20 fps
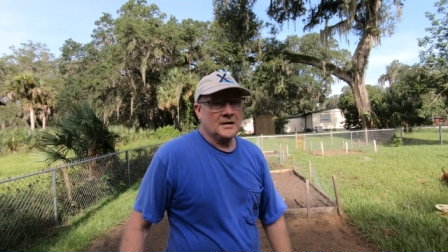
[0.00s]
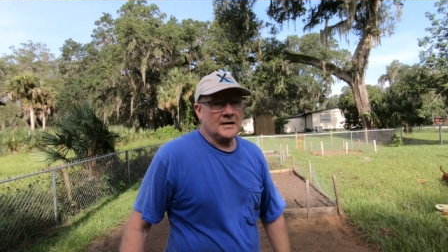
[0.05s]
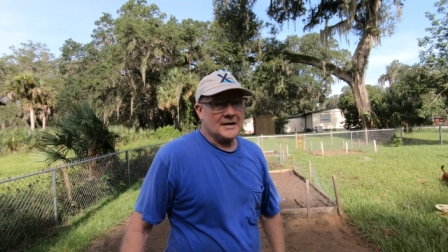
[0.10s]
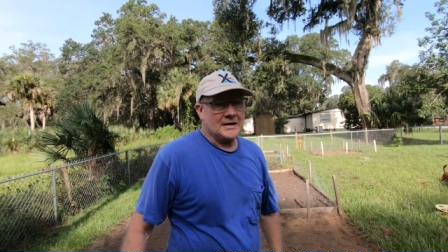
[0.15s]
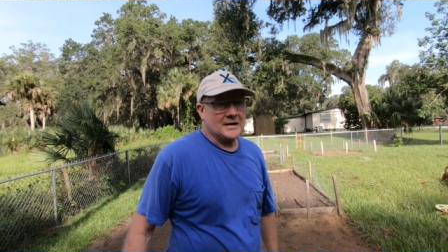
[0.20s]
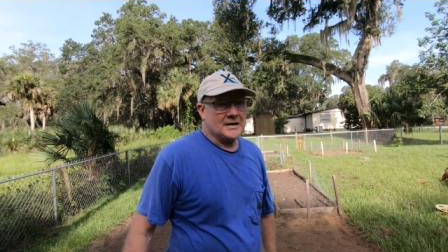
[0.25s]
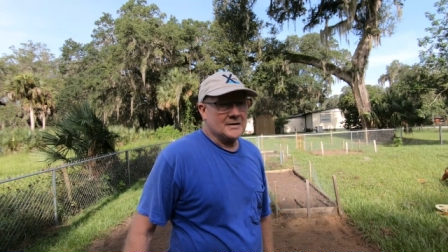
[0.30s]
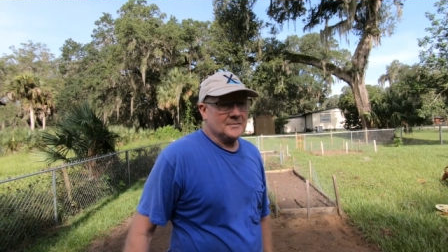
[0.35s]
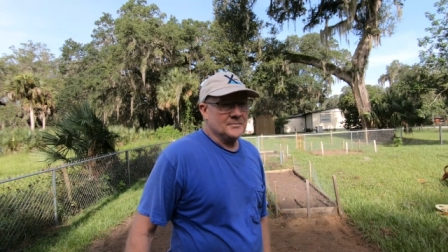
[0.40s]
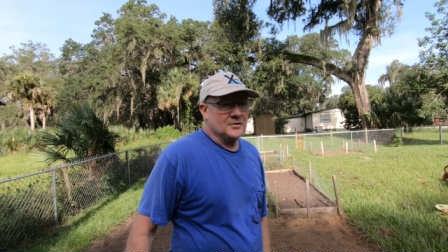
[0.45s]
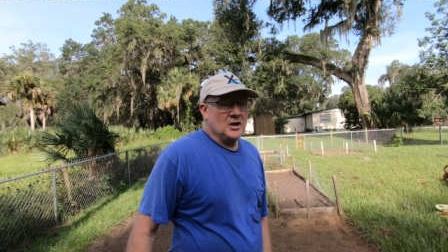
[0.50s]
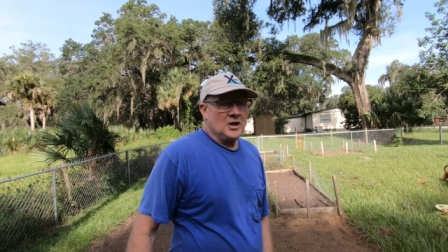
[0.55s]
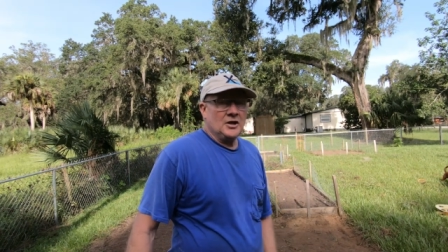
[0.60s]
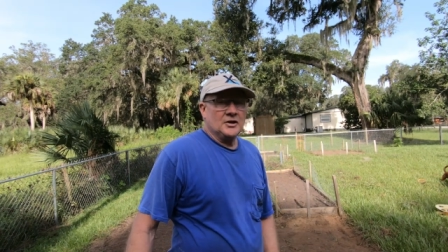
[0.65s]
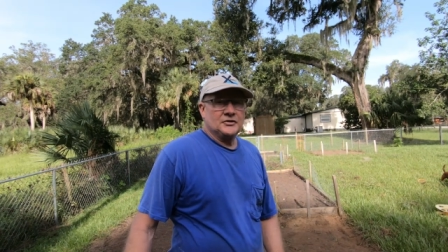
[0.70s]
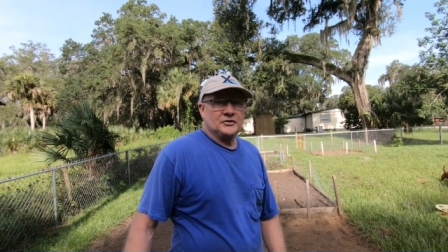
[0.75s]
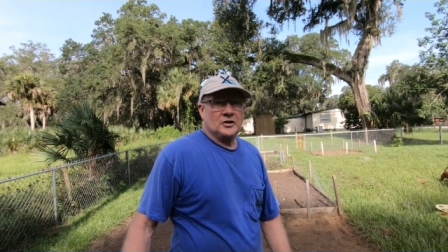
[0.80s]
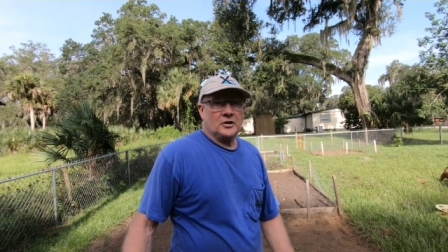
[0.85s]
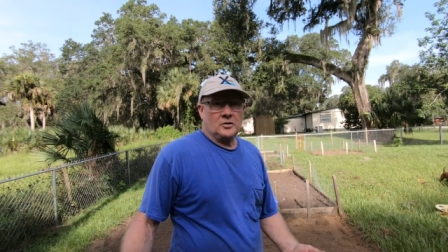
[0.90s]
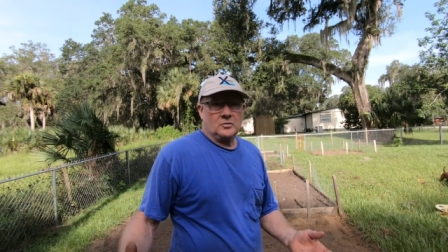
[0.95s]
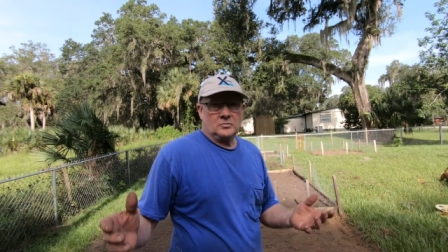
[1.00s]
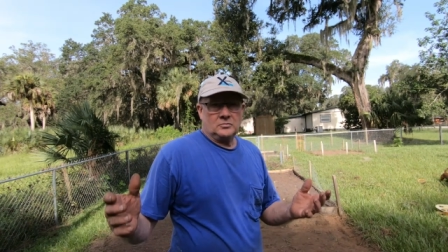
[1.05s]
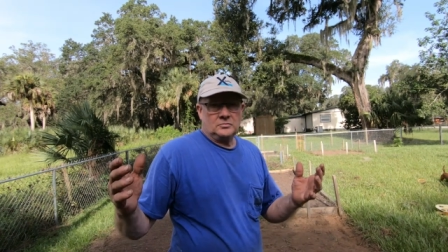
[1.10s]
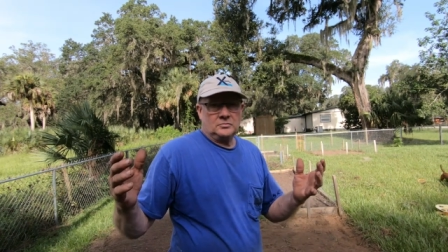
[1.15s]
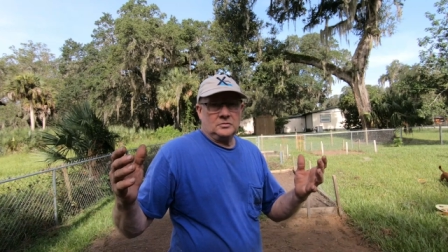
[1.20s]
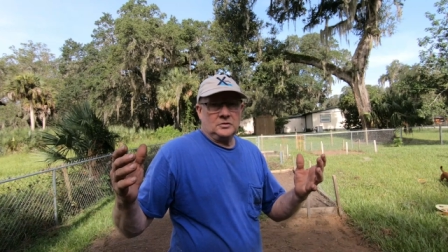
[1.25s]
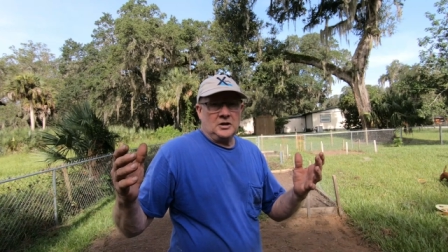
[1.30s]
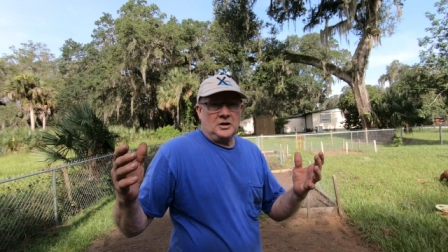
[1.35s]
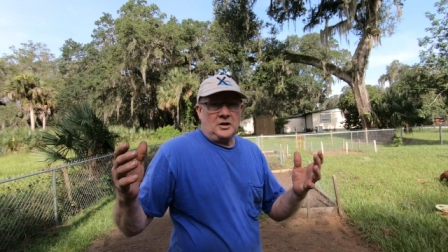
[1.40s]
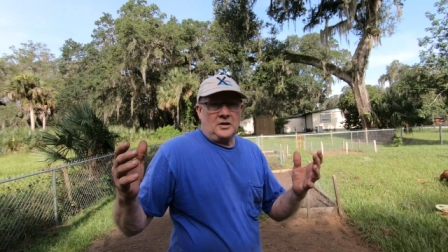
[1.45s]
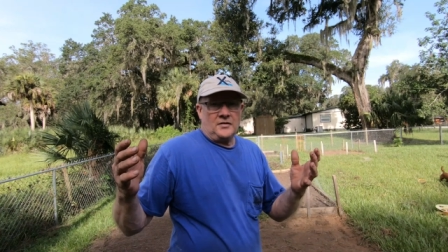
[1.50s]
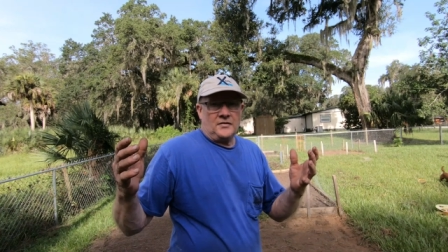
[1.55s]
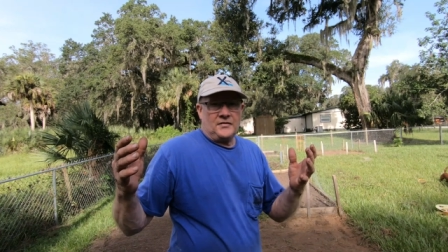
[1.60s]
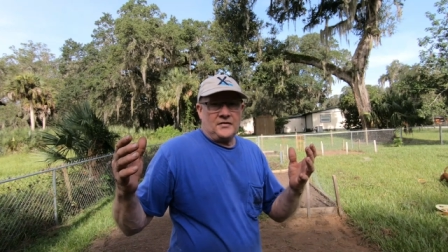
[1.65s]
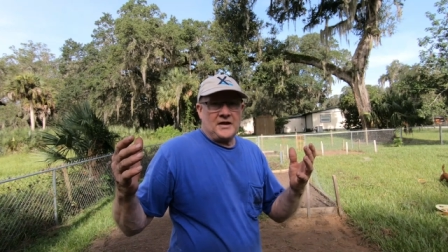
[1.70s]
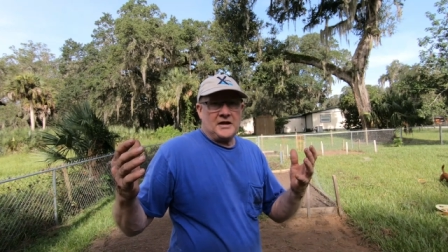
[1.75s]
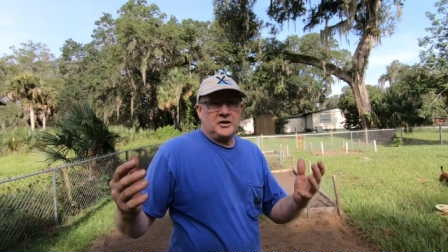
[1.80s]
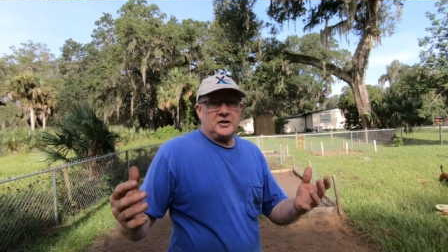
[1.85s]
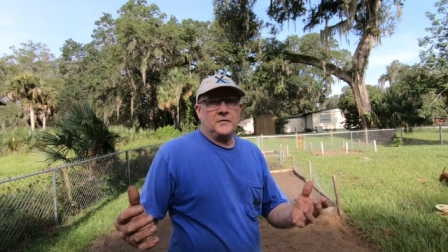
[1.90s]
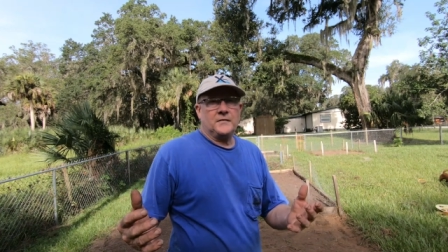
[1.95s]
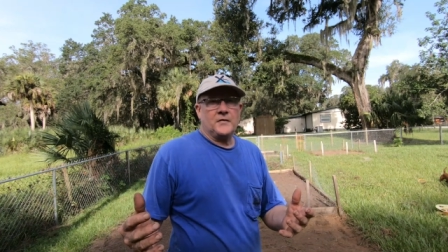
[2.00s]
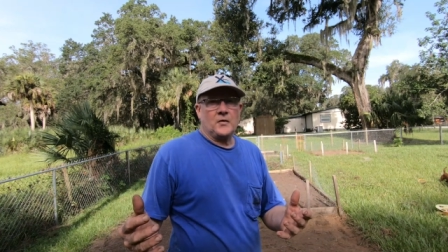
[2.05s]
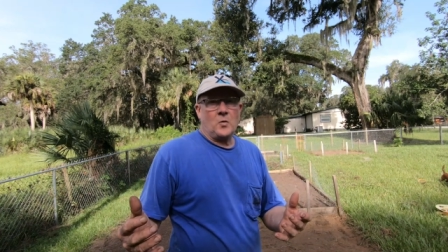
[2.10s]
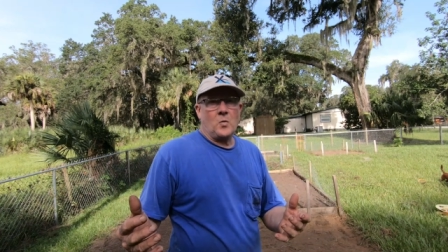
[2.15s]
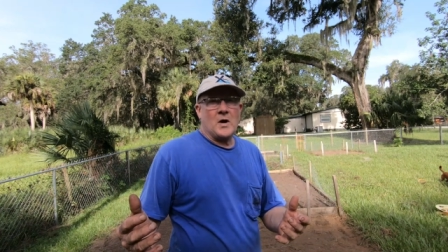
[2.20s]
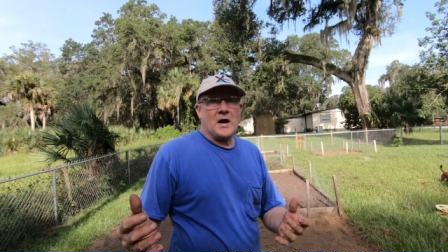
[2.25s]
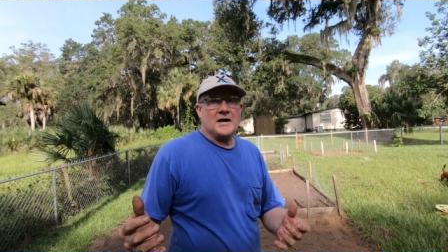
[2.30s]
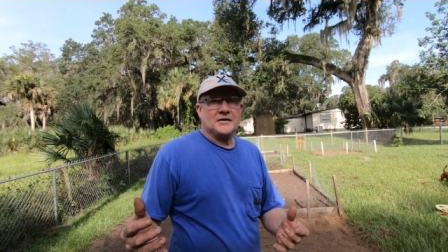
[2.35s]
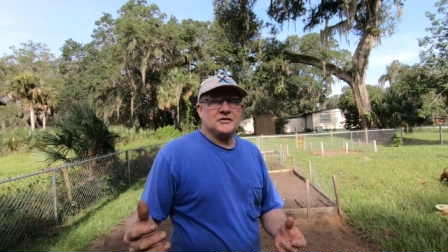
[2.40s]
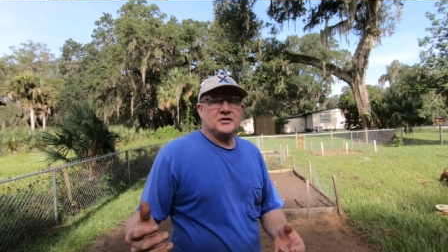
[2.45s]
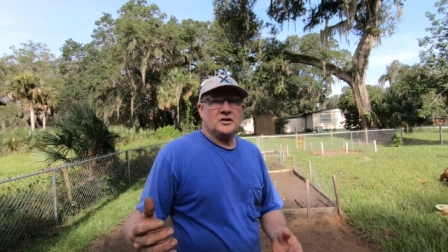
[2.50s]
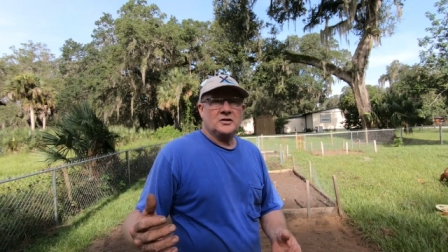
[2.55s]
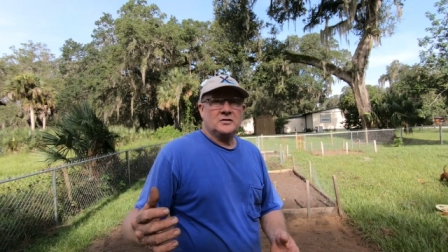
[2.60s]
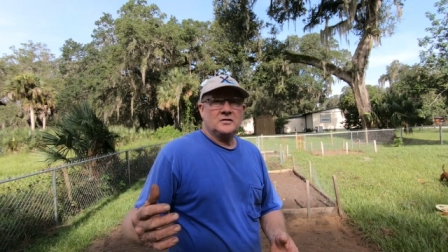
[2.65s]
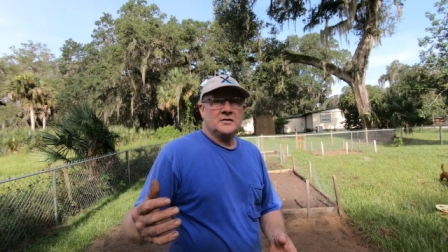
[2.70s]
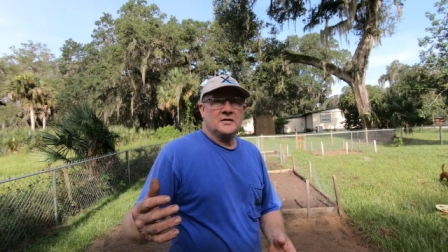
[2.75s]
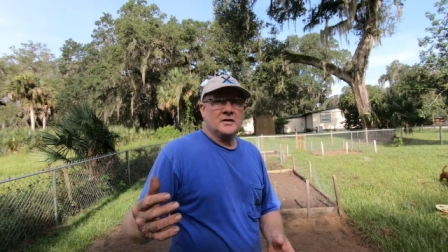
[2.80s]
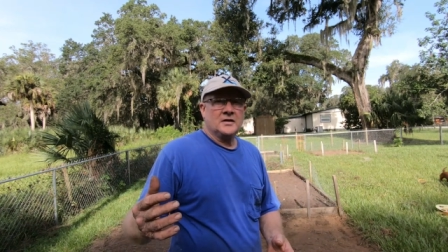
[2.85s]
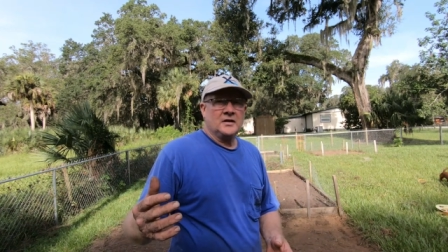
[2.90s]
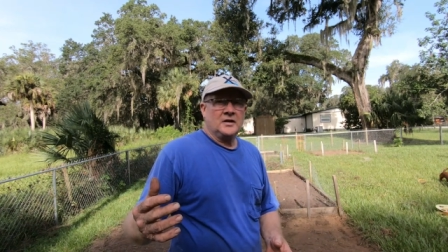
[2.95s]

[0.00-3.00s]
Um, so thank you for watching.